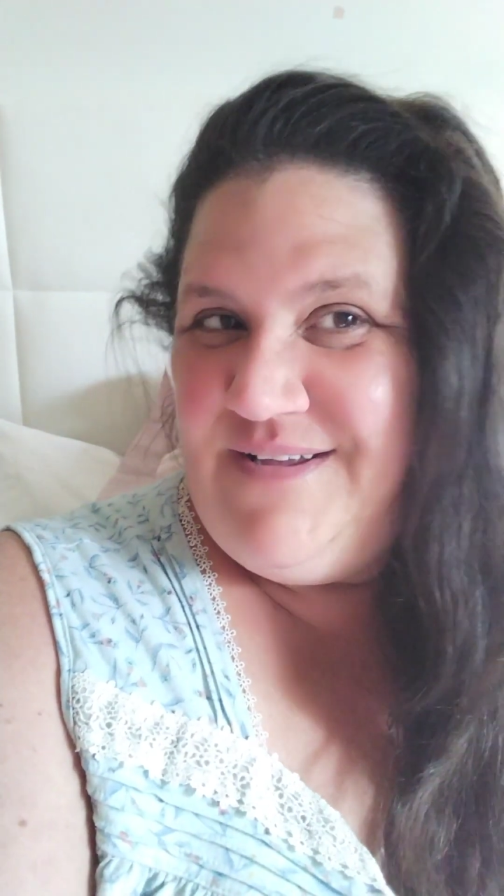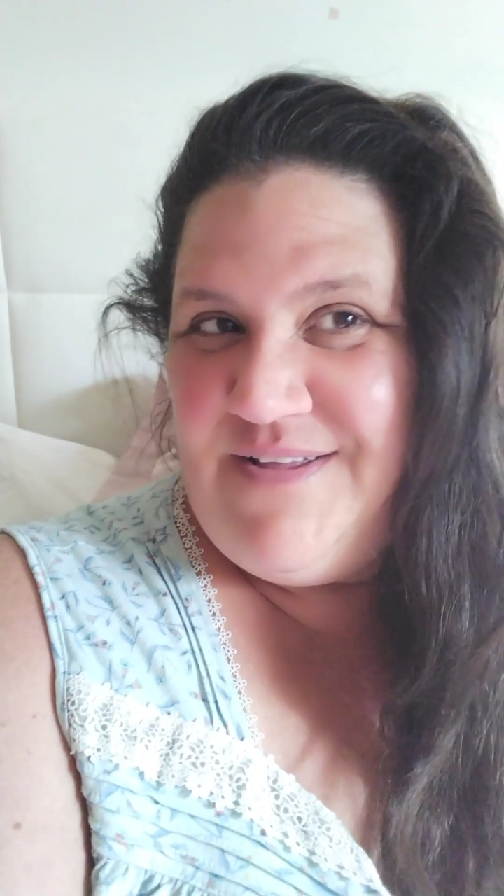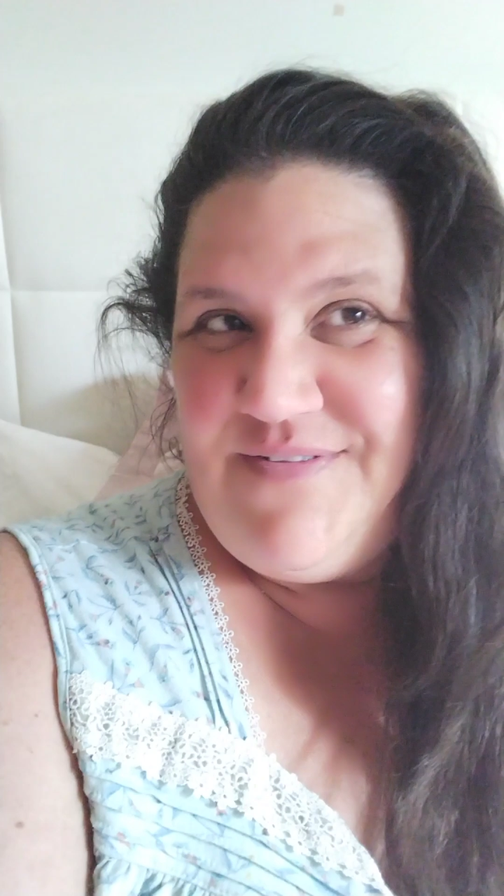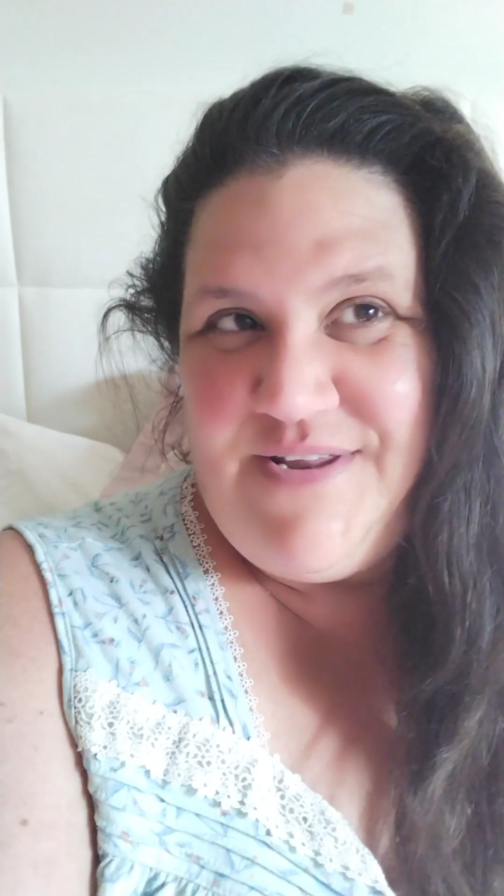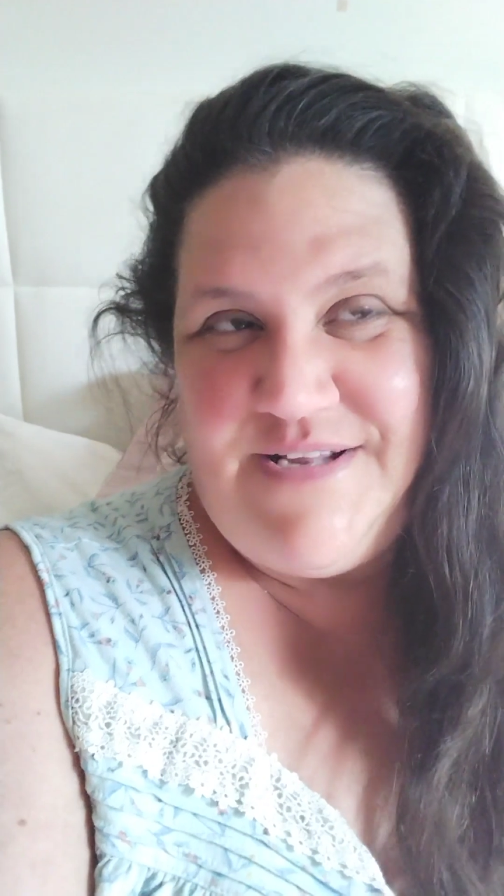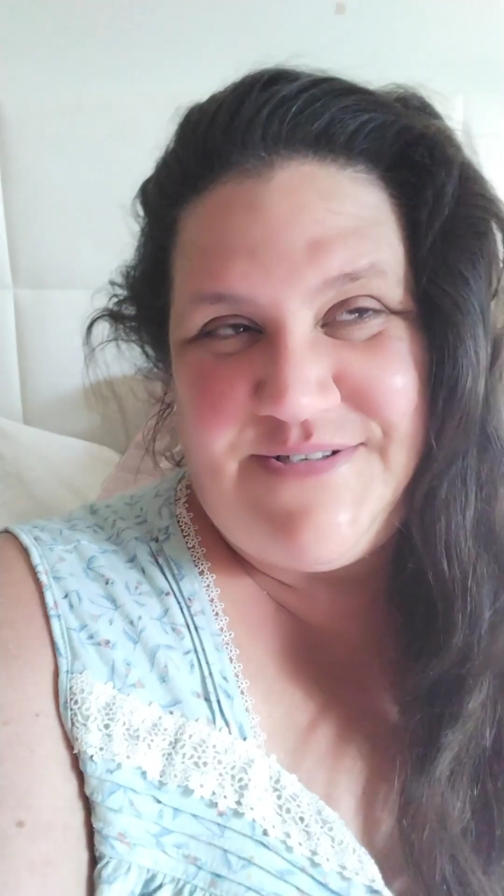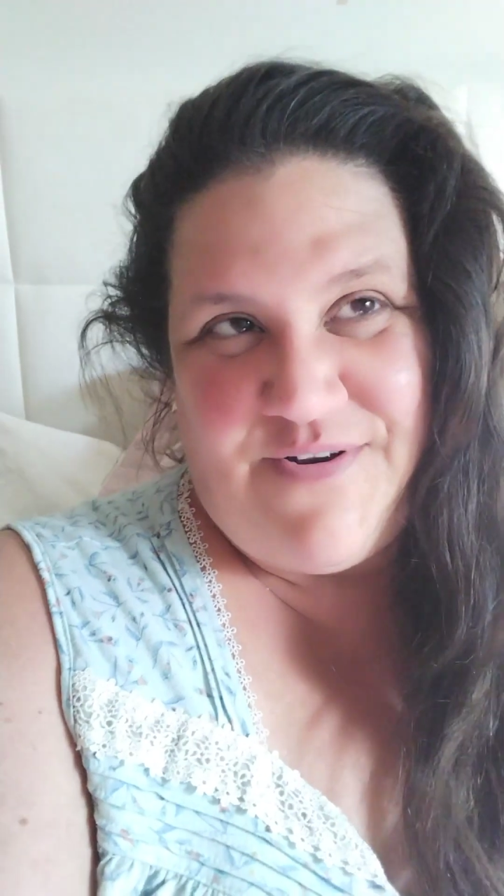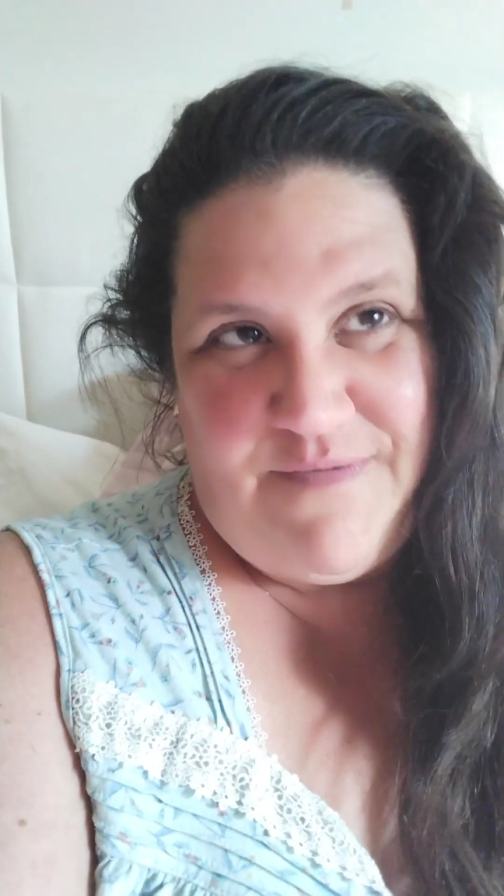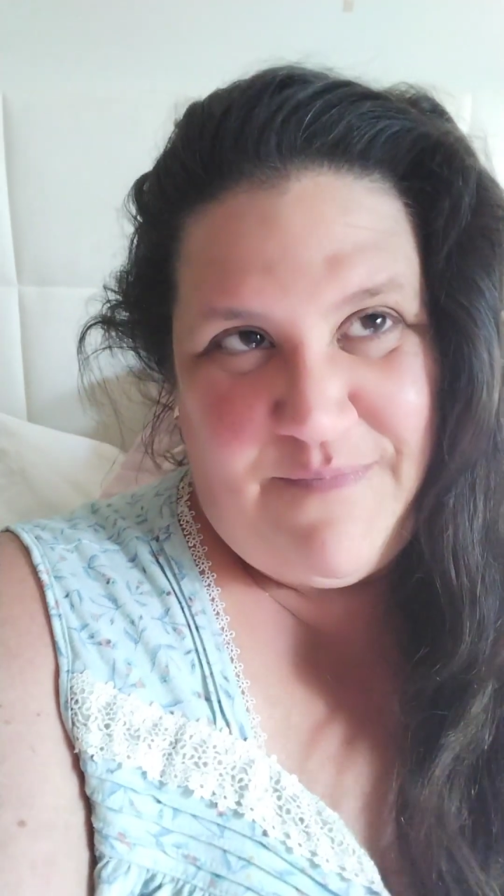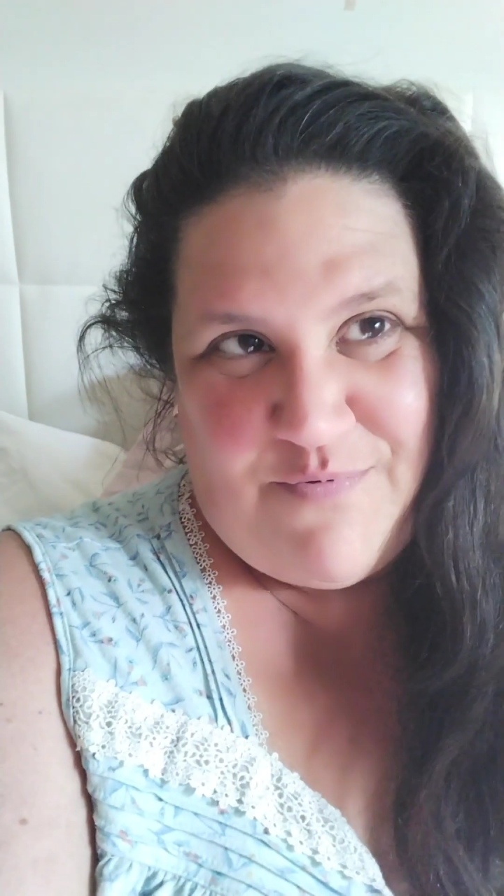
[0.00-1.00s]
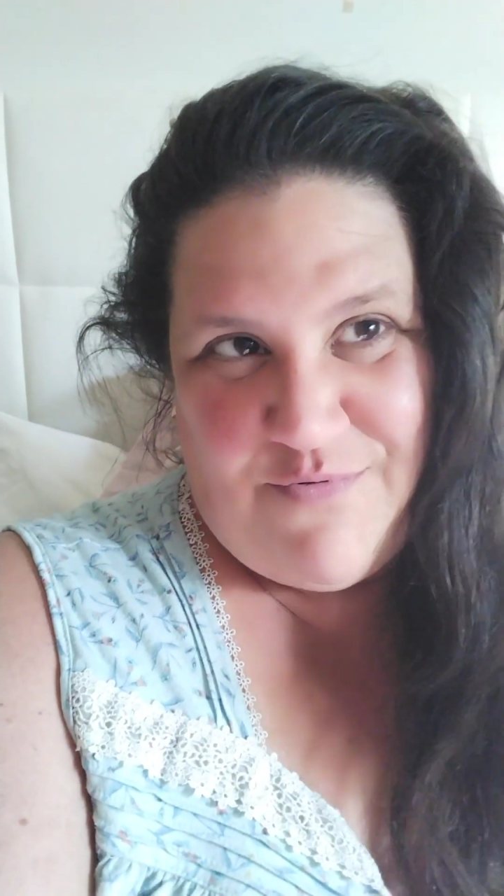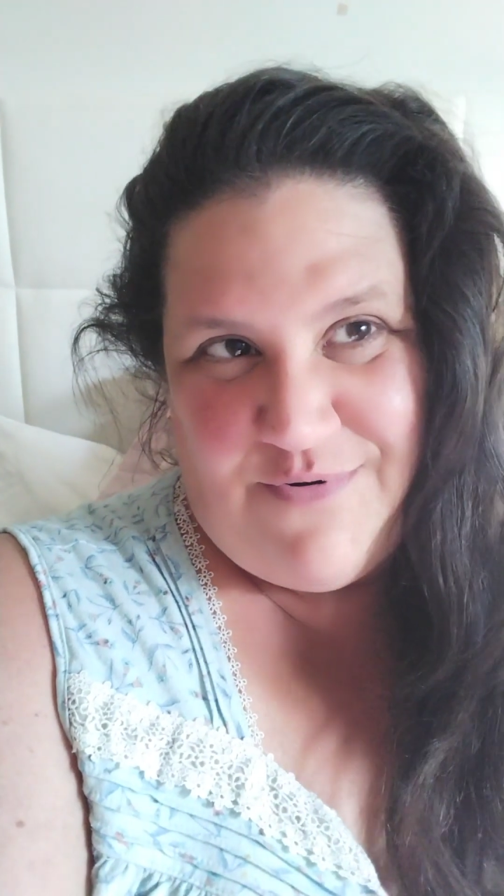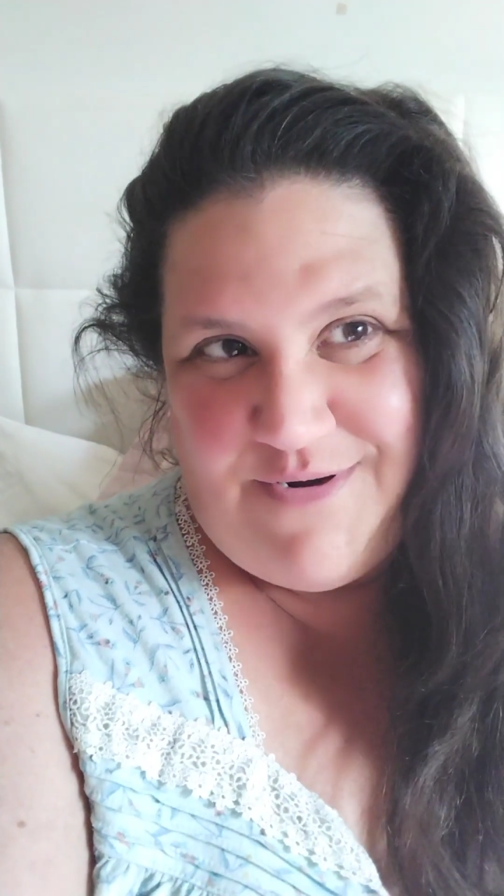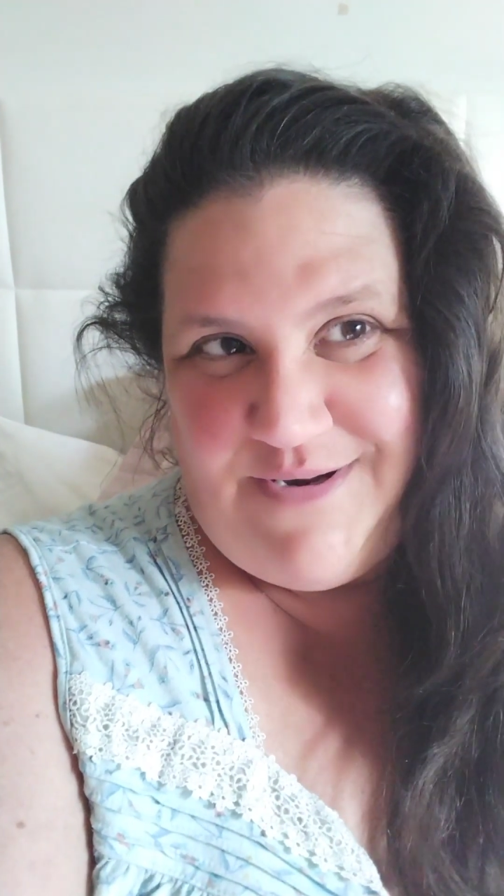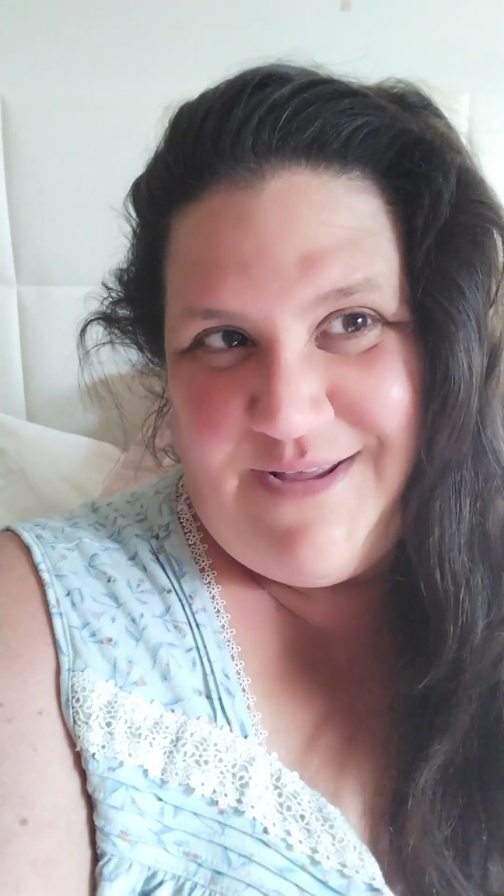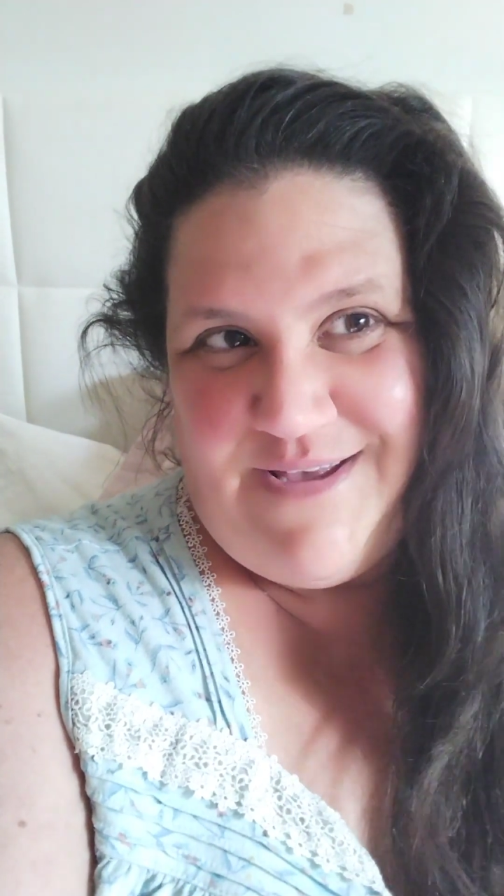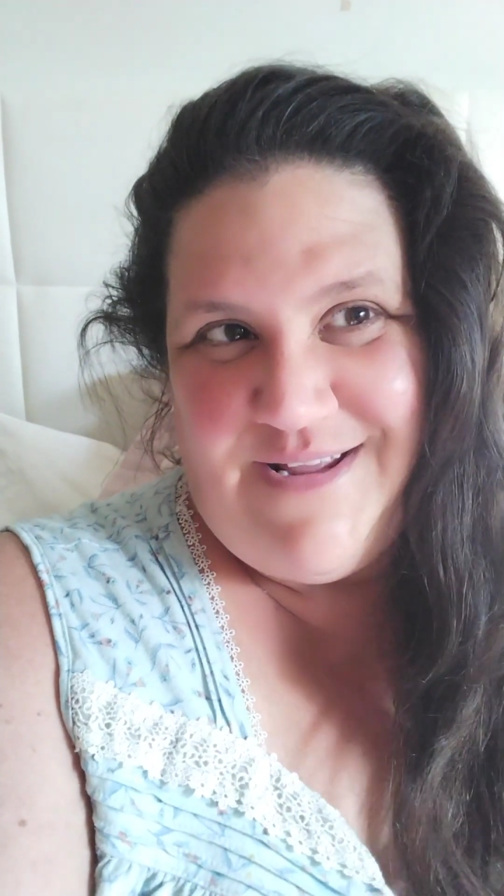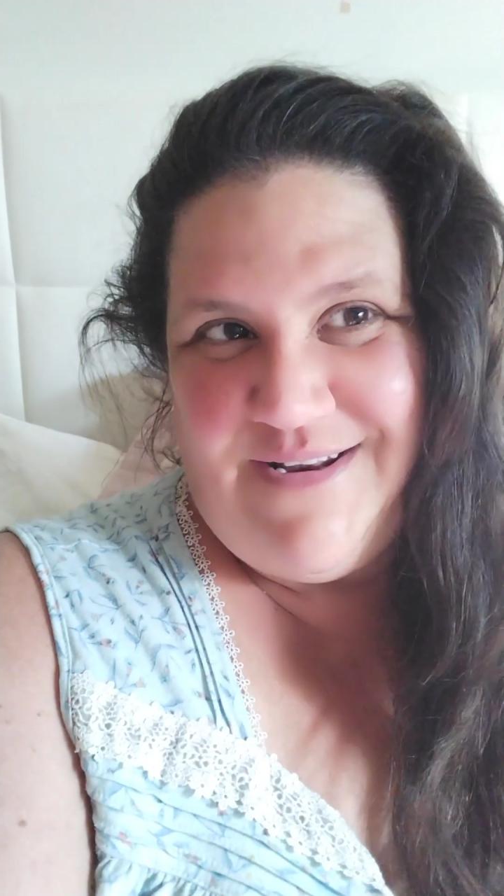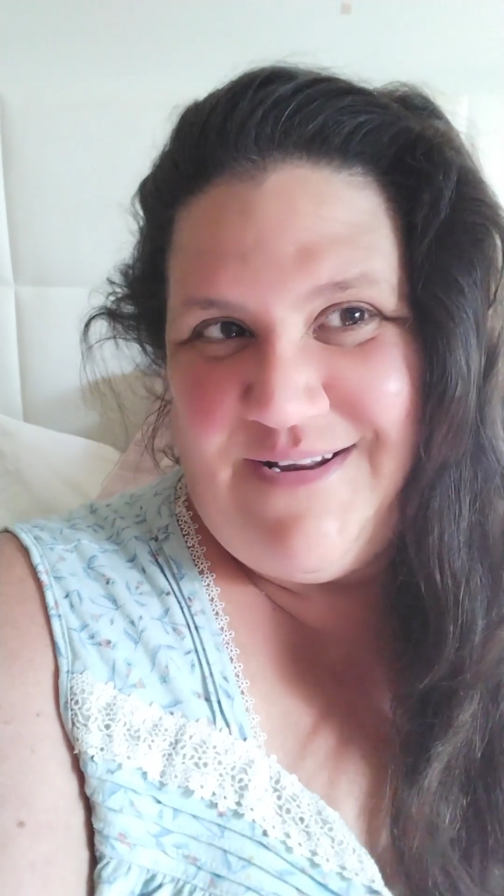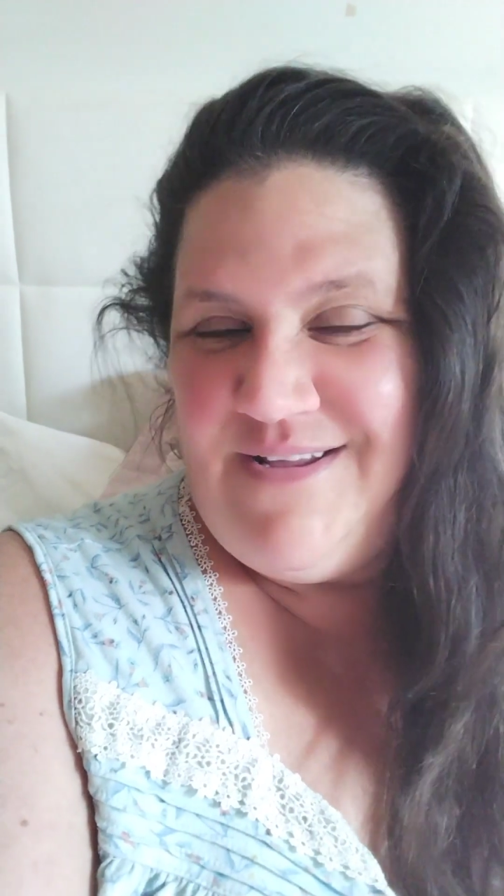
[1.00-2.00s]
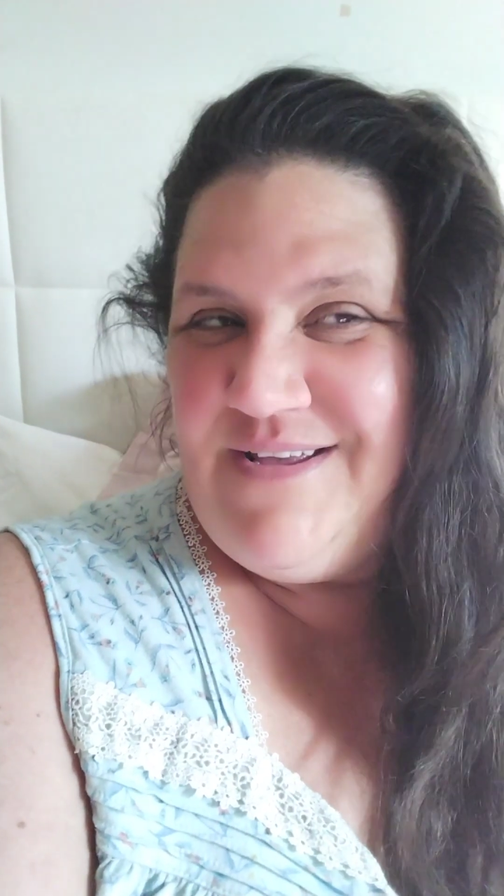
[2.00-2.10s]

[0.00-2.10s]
and then he's gonna report it again